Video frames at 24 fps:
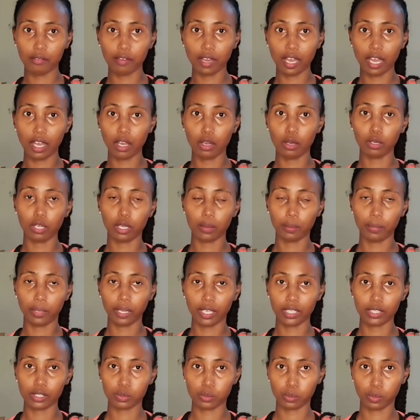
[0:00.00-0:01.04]
how it
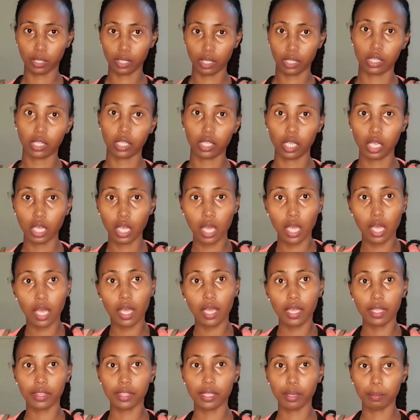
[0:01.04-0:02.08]
pairs with
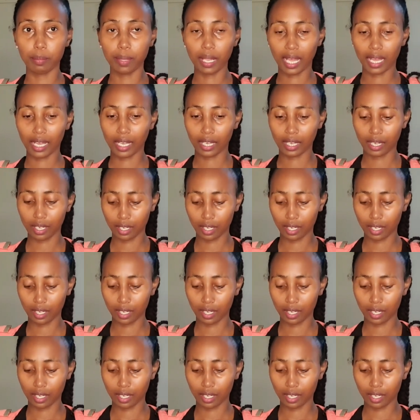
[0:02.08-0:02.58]
the black,